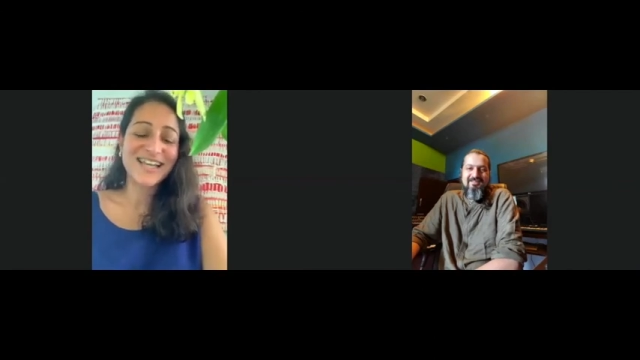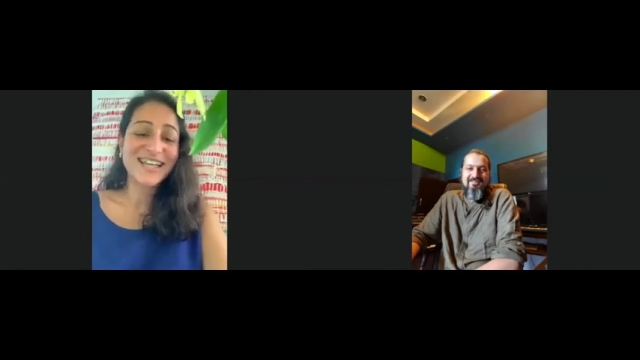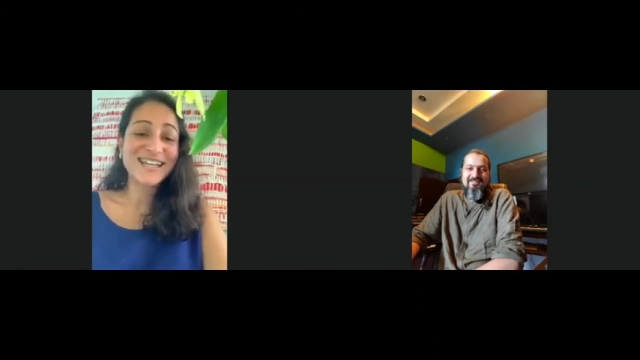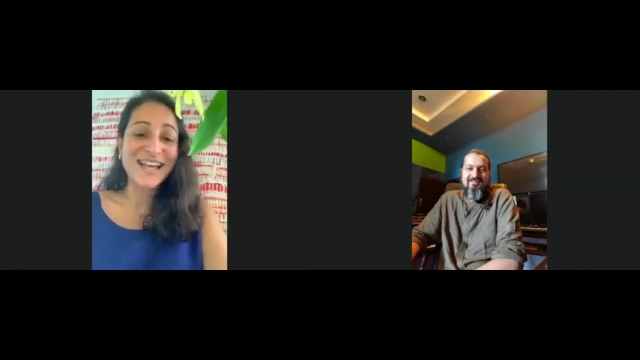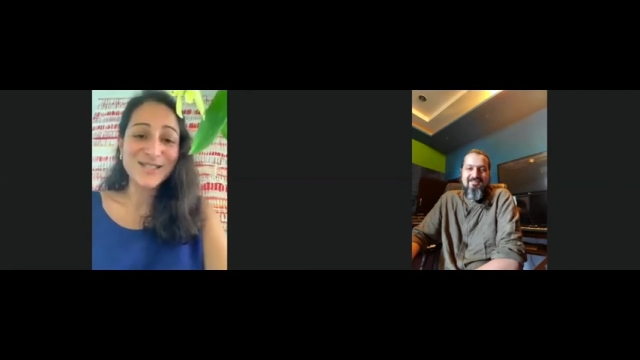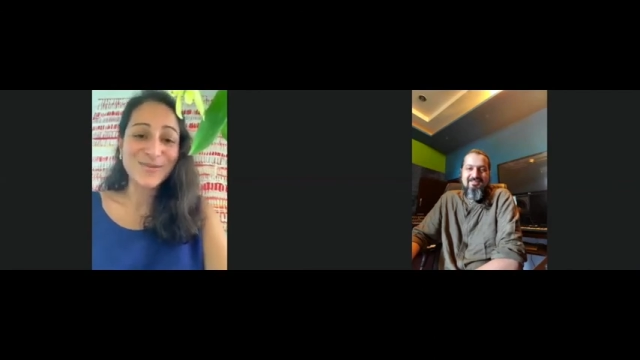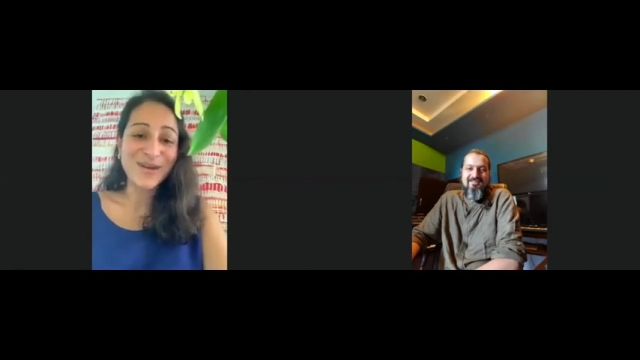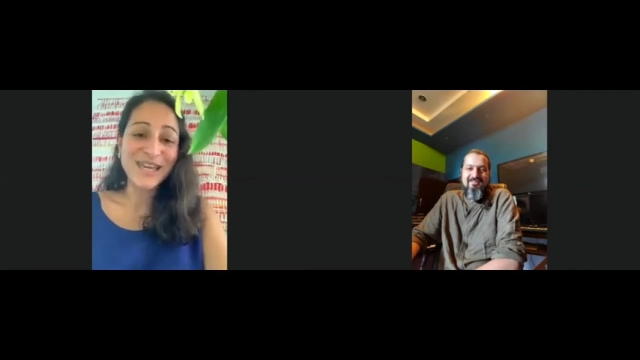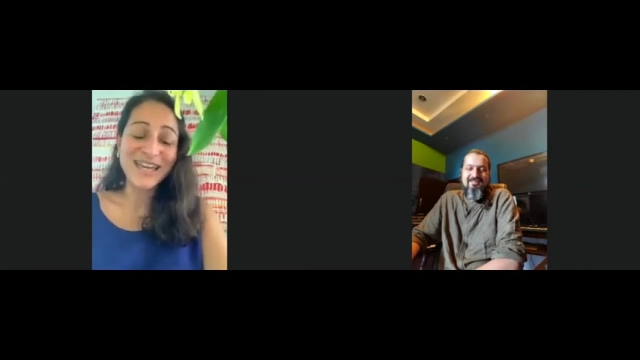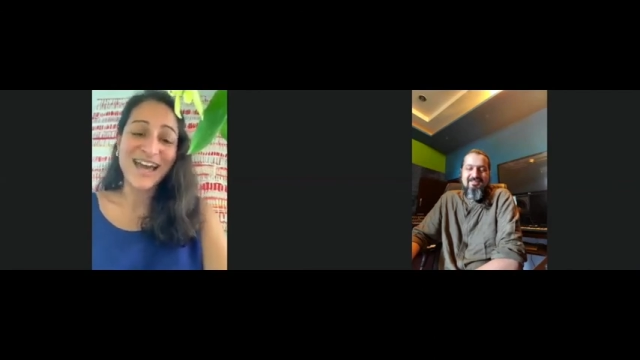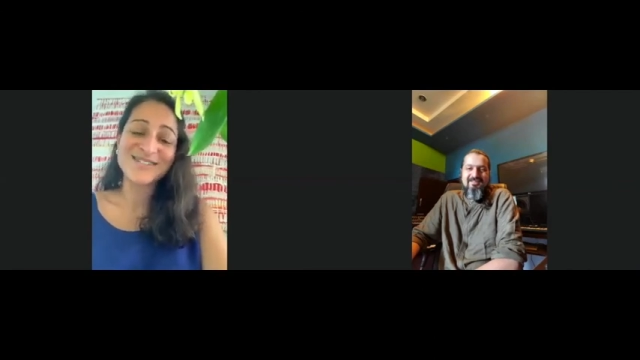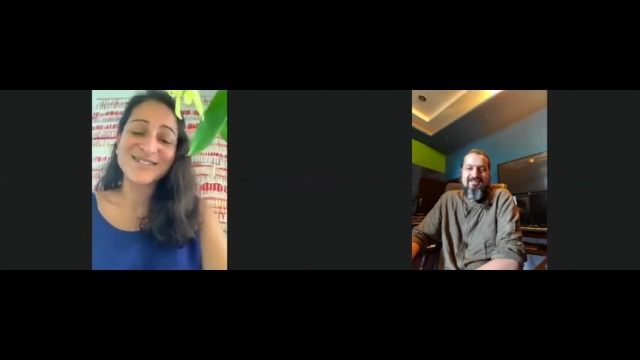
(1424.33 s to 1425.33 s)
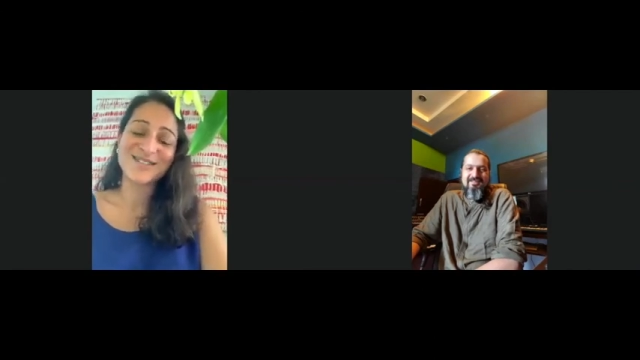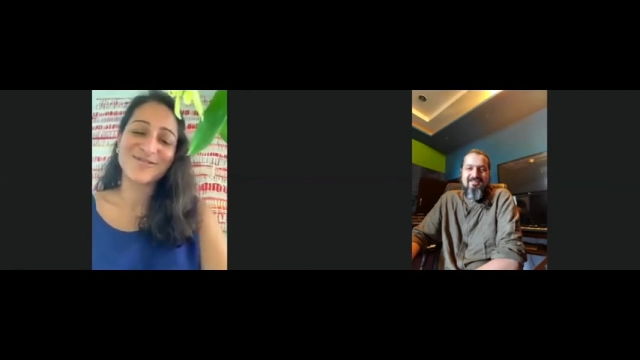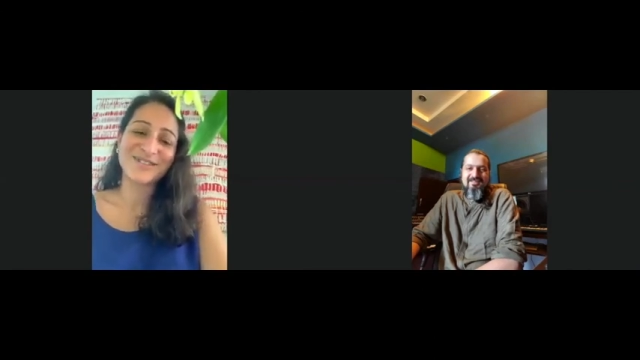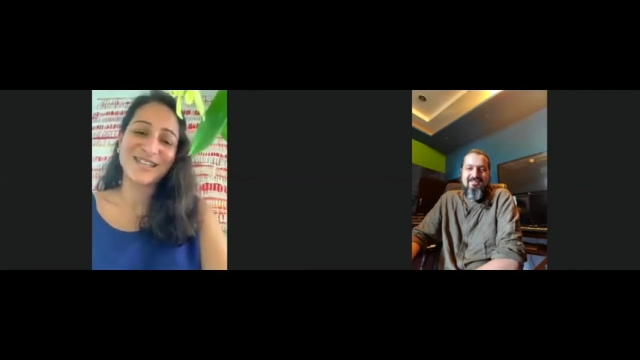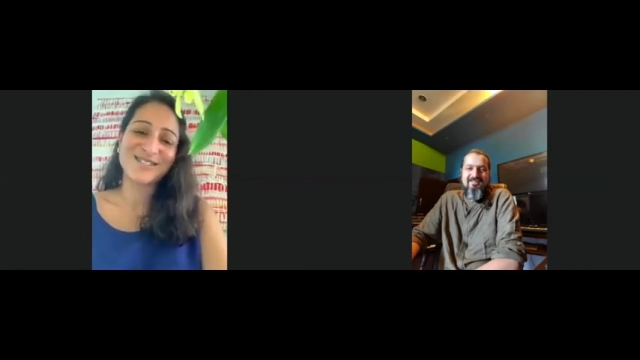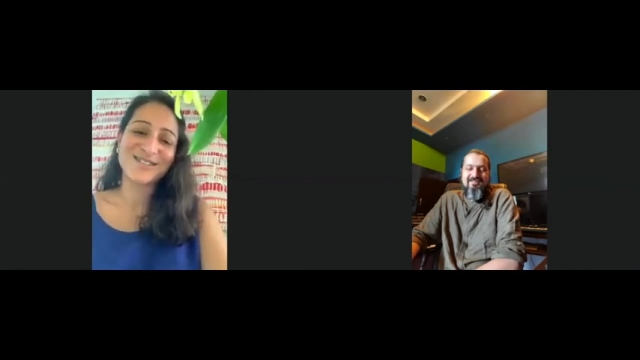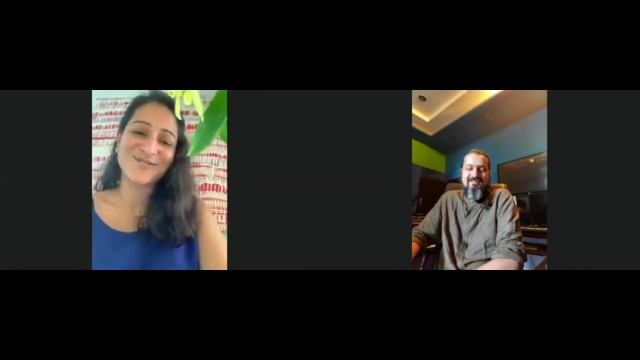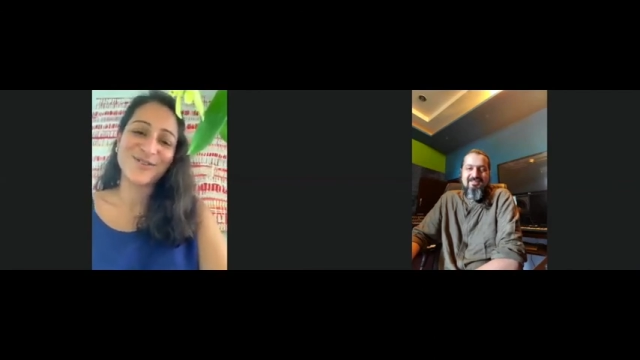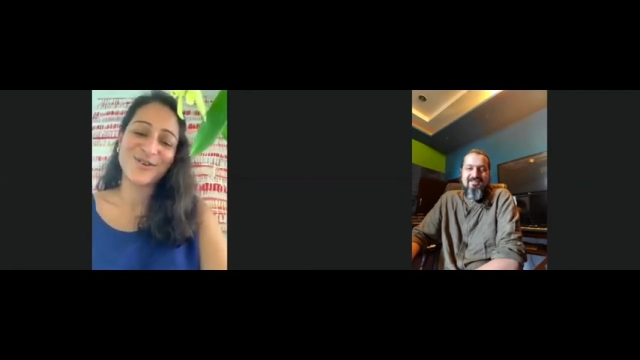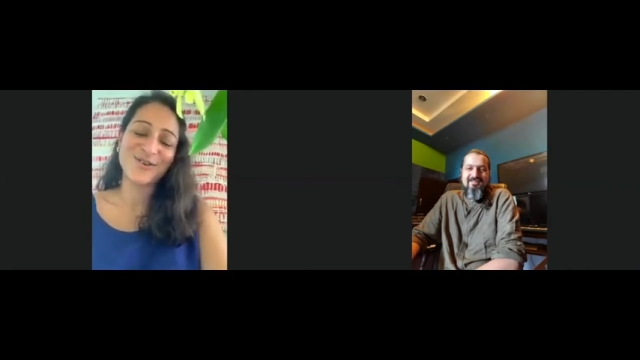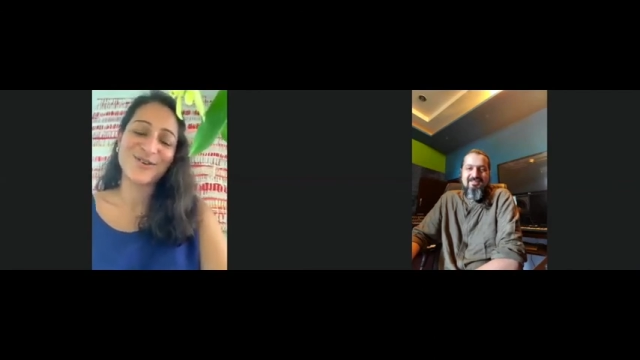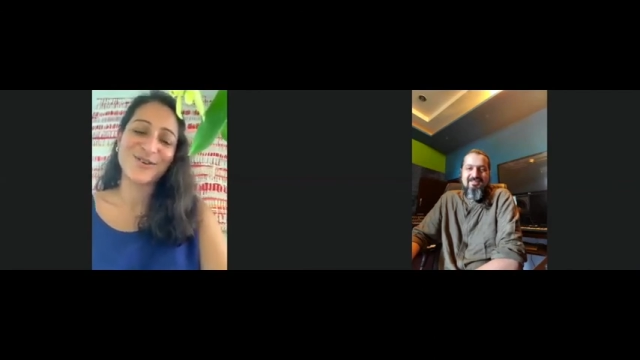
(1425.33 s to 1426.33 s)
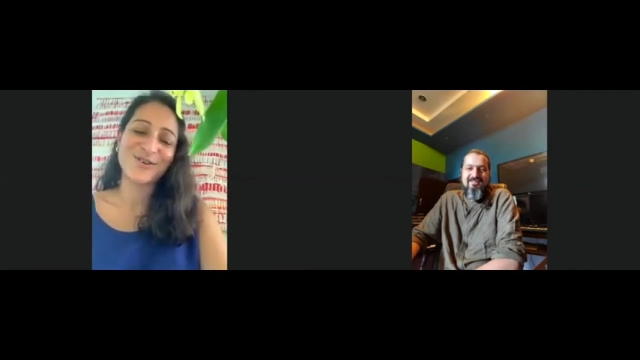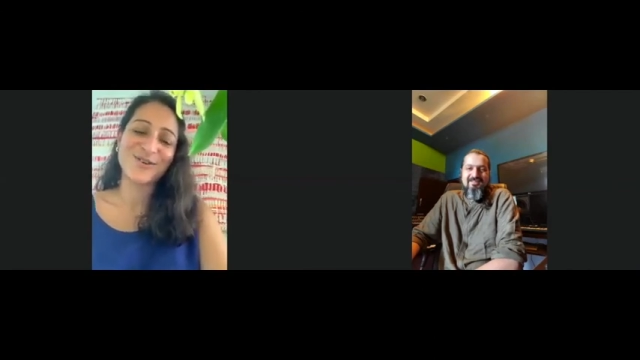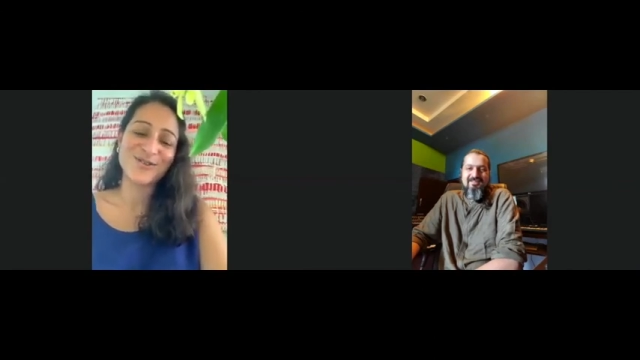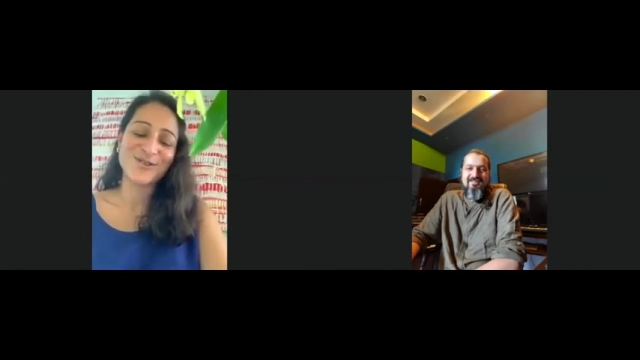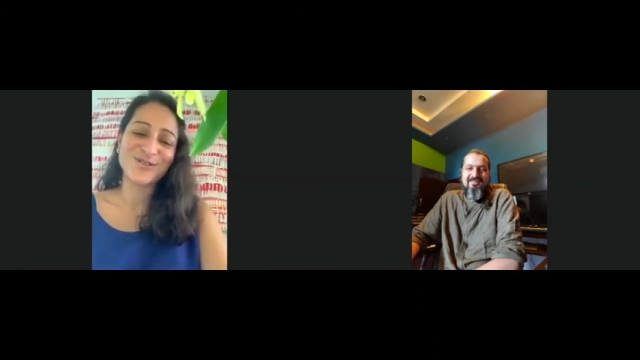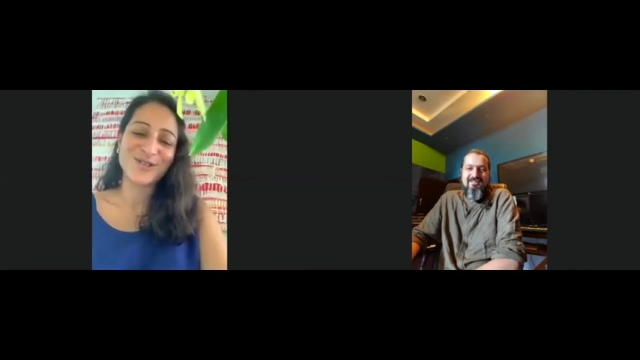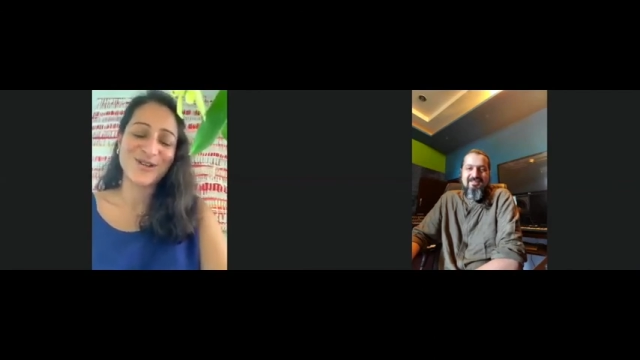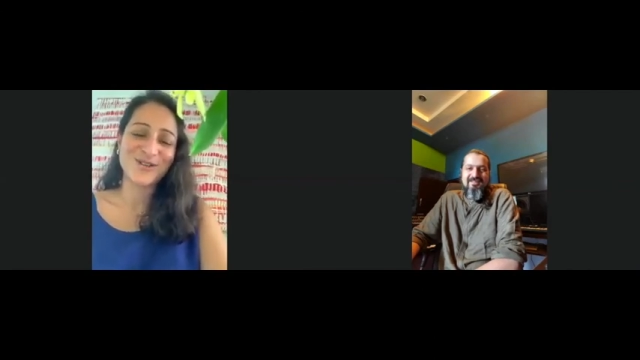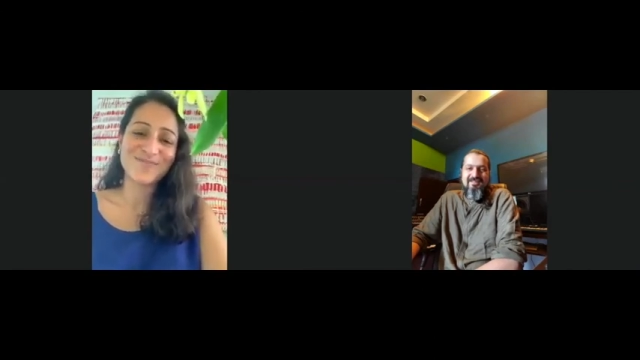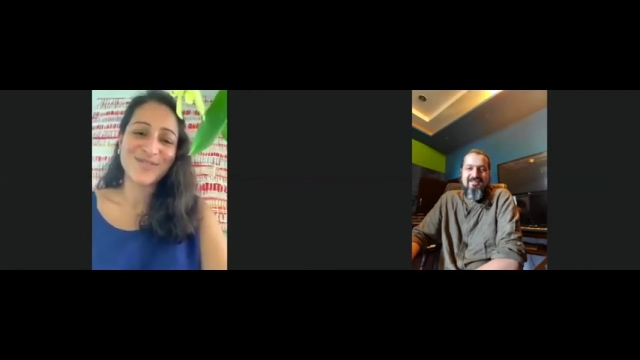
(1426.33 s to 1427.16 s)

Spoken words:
next week and to the release of your new song.